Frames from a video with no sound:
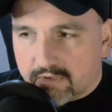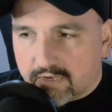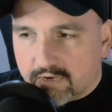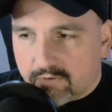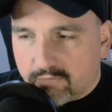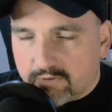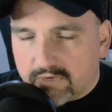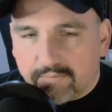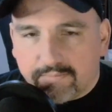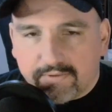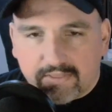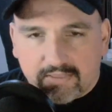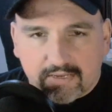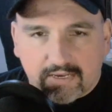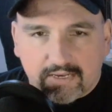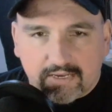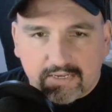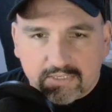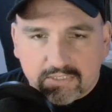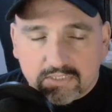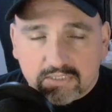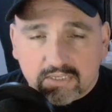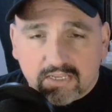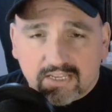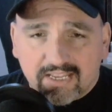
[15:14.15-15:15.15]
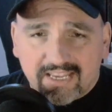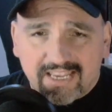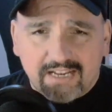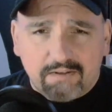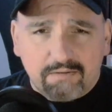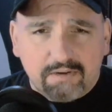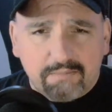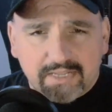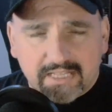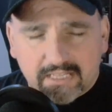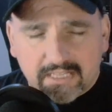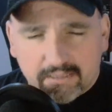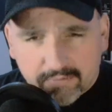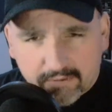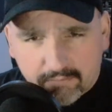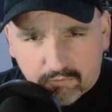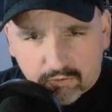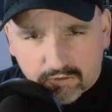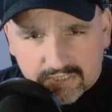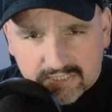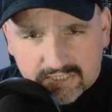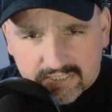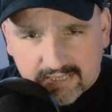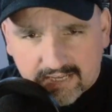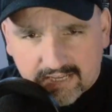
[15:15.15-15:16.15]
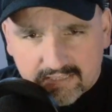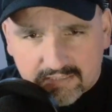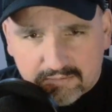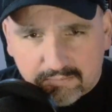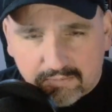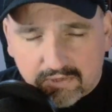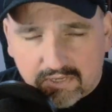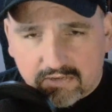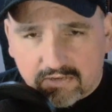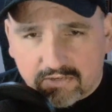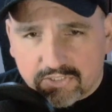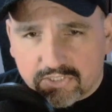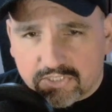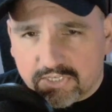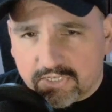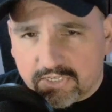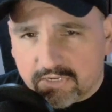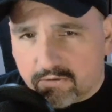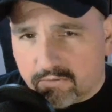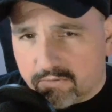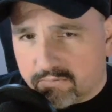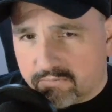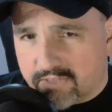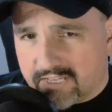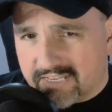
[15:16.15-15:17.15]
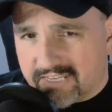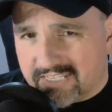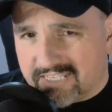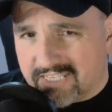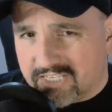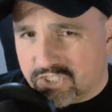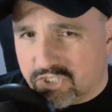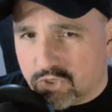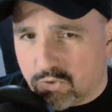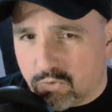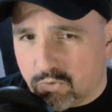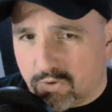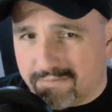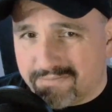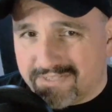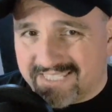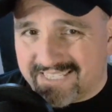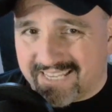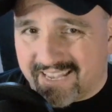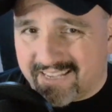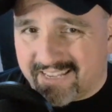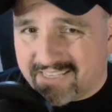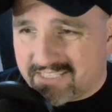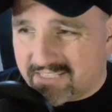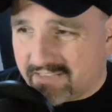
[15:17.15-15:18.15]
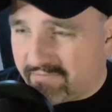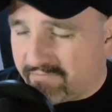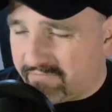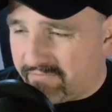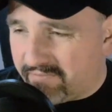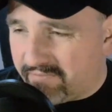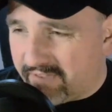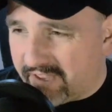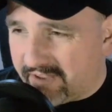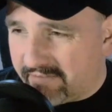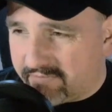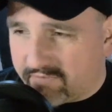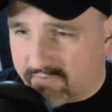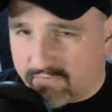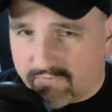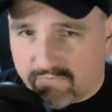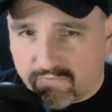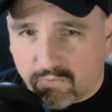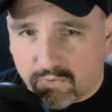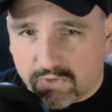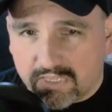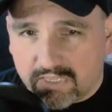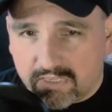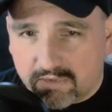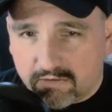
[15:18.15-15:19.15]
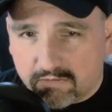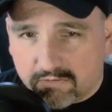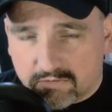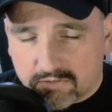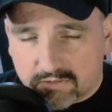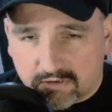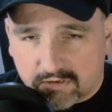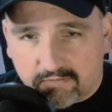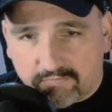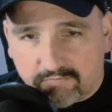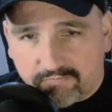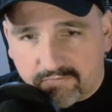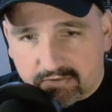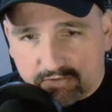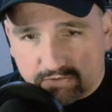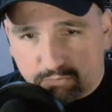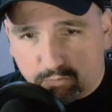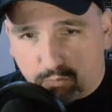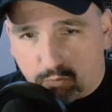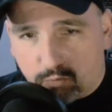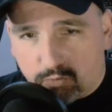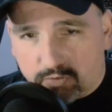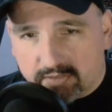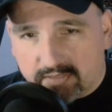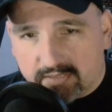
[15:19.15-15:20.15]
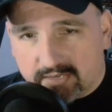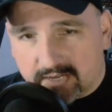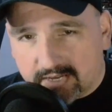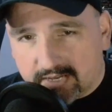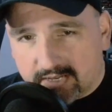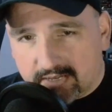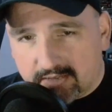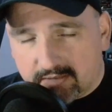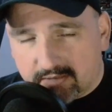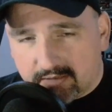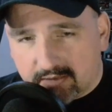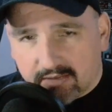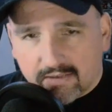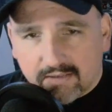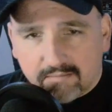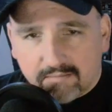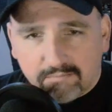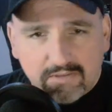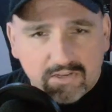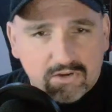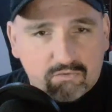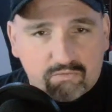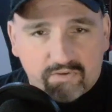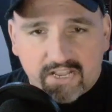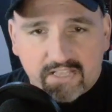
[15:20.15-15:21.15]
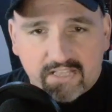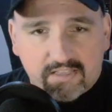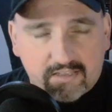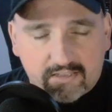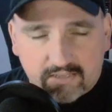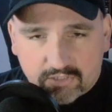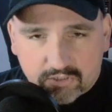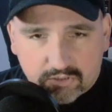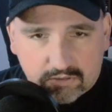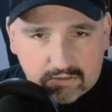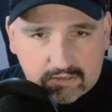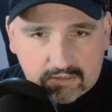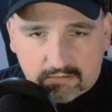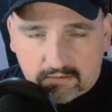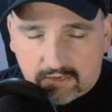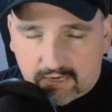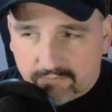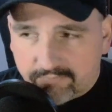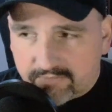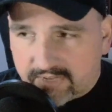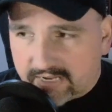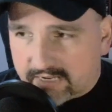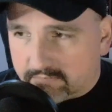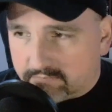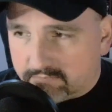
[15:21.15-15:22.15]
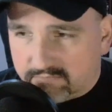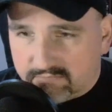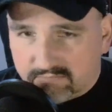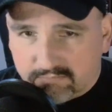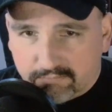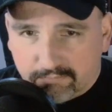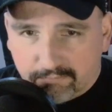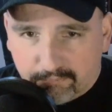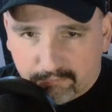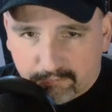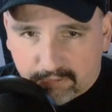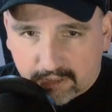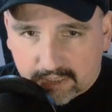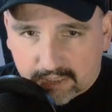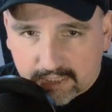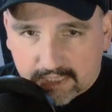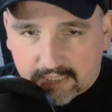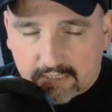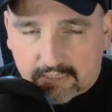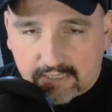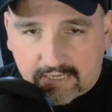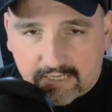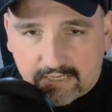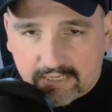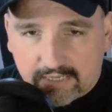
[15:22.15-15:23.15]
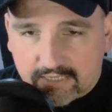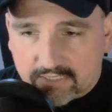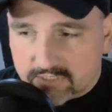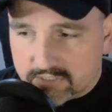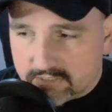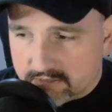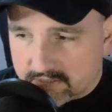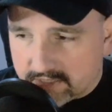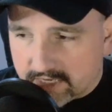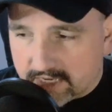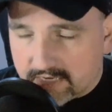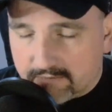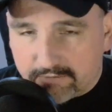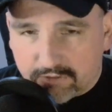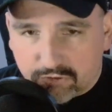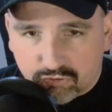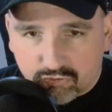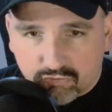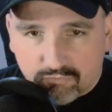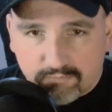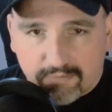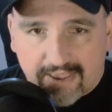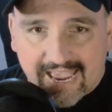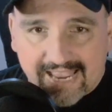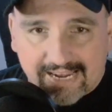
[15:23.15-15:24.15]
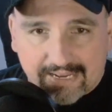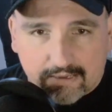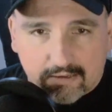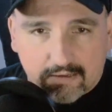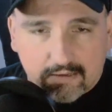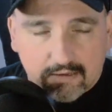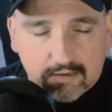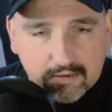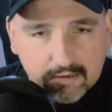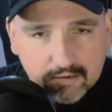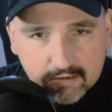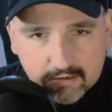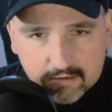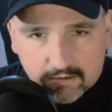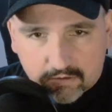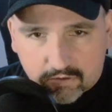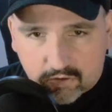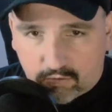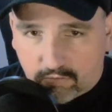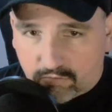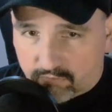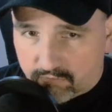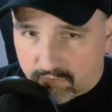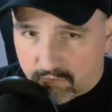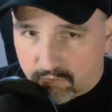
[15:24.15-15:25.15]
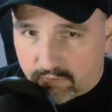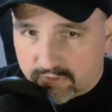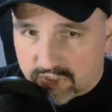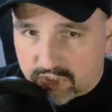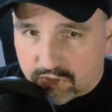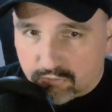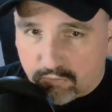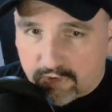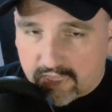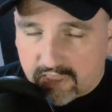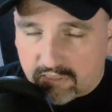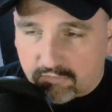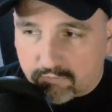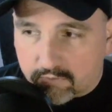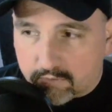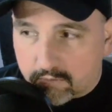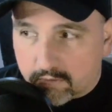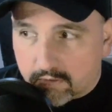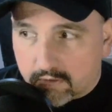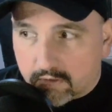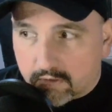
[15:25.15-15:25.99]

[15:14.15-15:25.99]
It would have been nice. And it would have made a little bit more sense because, you know, that she's so obsessed after 40 years of this one night. I mean, granted, it, I'm not belittling it. It's, it's got to be traumatic going through what she went through.